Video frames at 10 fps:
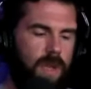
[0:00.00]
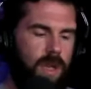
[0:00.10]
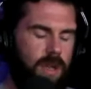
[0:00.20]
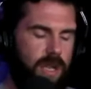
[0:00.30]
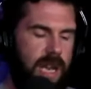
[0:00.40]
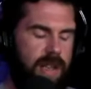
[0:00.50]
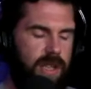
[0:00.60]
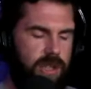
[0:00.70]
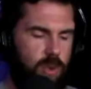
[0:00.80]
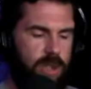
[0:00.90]
the de-
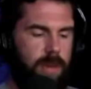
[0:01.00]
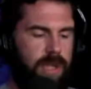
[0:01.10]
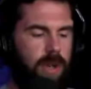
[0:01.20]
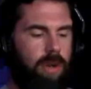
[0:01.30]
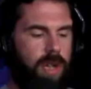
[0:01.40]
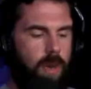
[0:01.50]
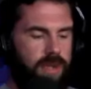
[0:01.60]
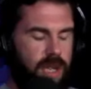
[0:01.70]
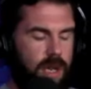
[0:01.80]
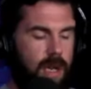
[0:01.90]
the source material that
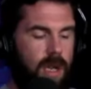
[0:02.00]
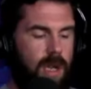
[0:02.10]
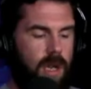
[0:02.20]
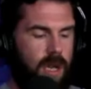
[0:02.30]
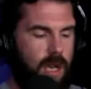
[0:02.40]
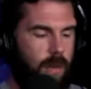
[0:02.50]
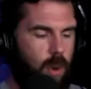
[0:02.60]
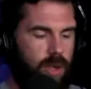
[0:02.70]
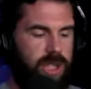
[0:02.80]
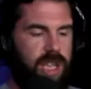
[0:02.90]
was in you know
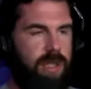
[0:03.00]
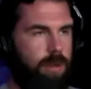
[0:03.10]
Portuguese.